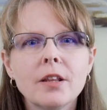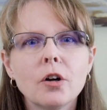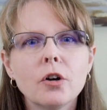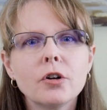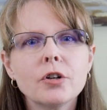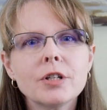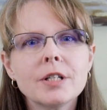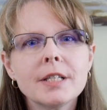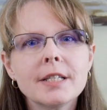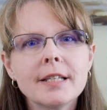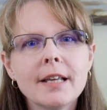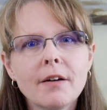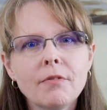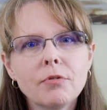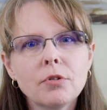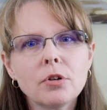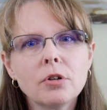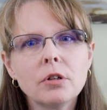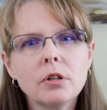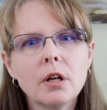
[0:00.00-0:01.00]
There are
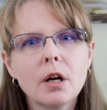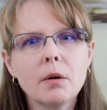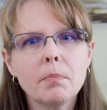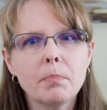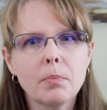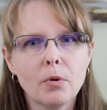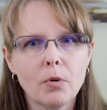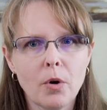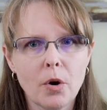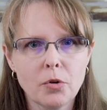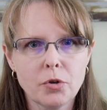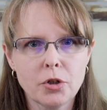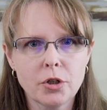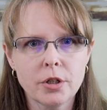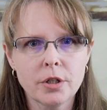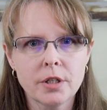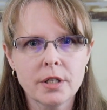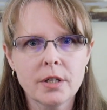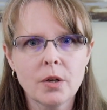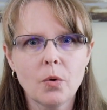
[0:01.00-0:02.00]
several
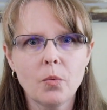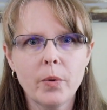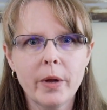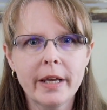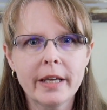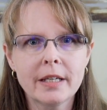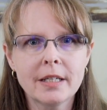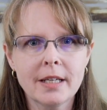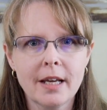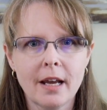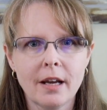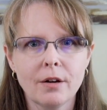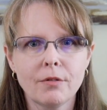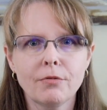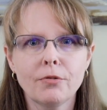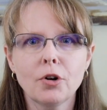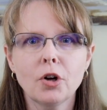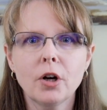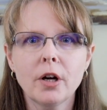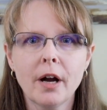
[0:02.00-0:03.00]
approaches that we can take
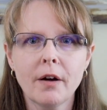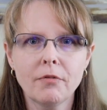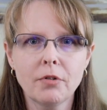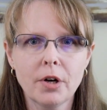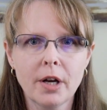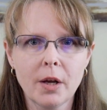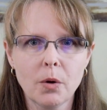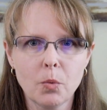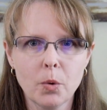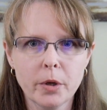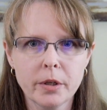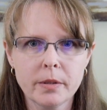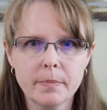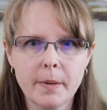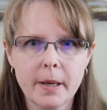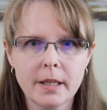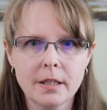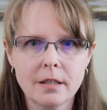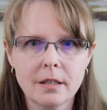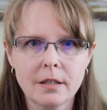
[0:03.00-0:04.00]
for governing
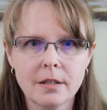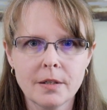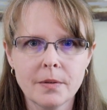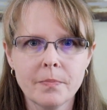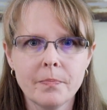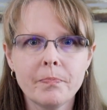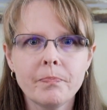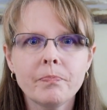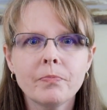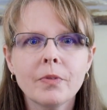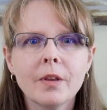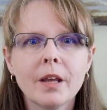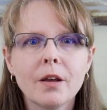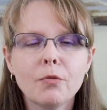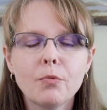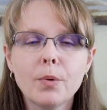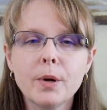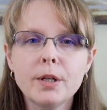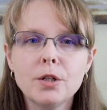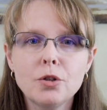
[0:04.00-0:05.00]
workspaces.
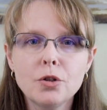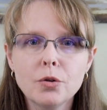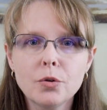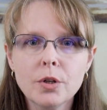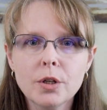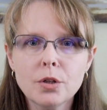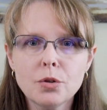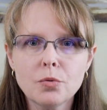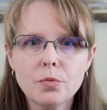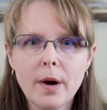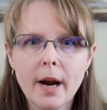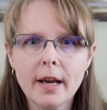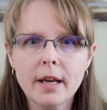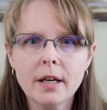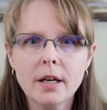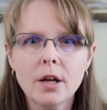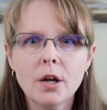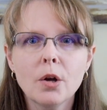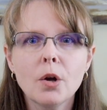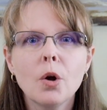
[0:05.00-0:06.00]
If we do this
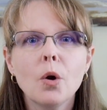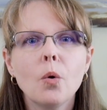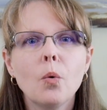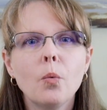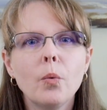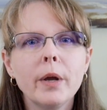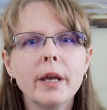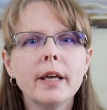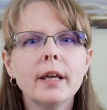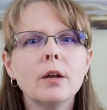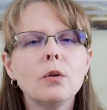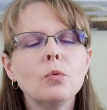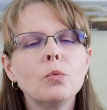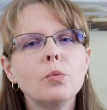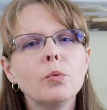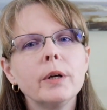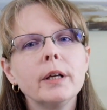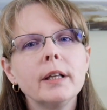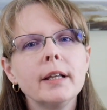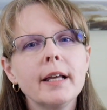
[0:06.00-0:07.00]
right, we can
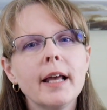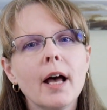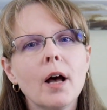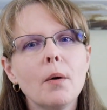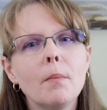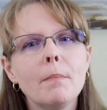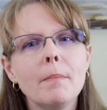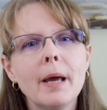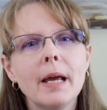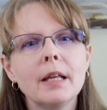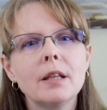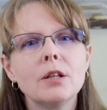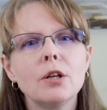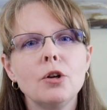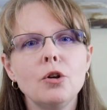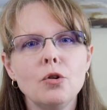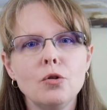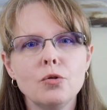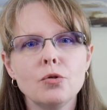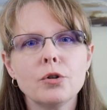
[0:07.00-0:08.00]
really help make the
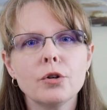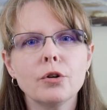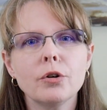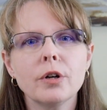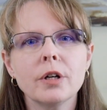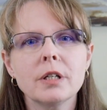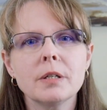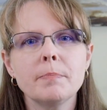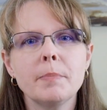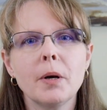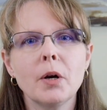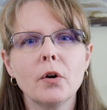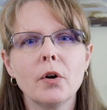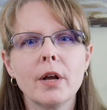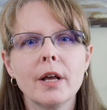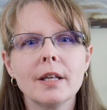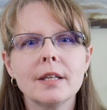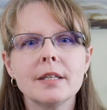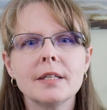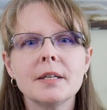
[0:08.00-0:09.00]
user
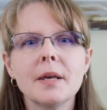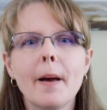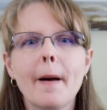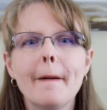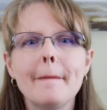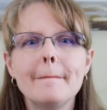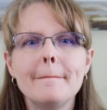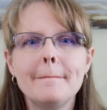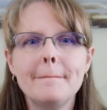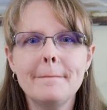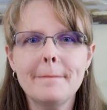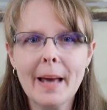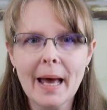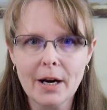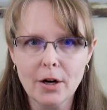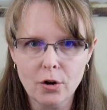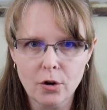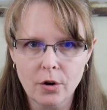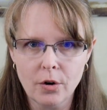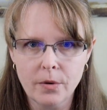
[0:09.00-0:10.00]
experience
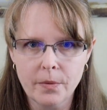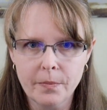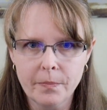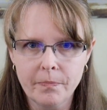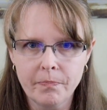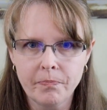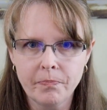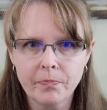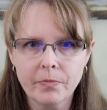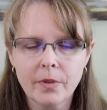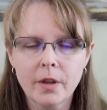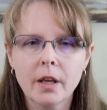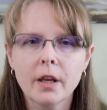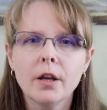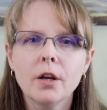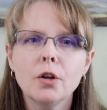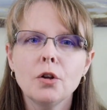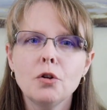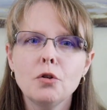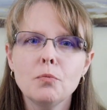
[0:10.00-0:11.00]
better.
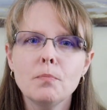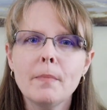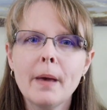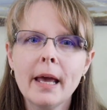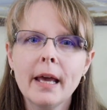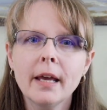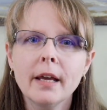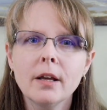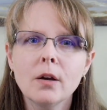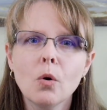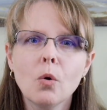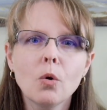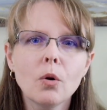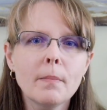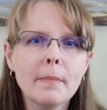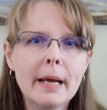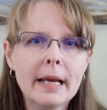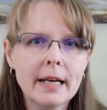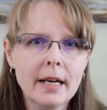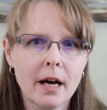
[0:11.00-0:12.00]
You may or
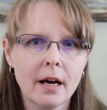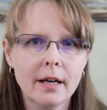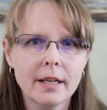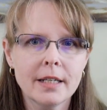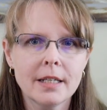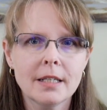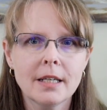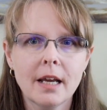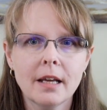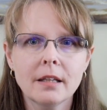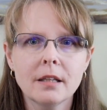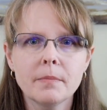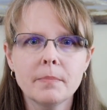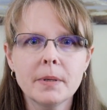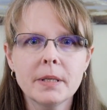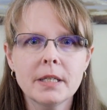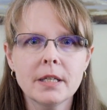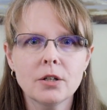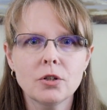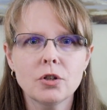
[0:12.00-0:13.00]
may not take the
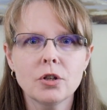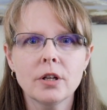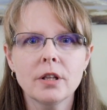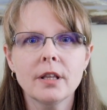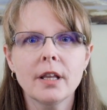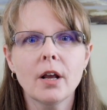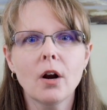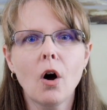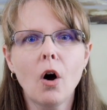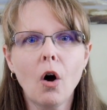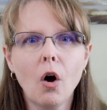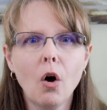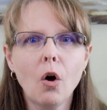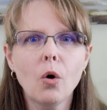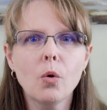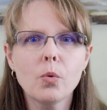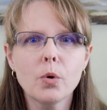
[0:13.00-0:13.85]
position that all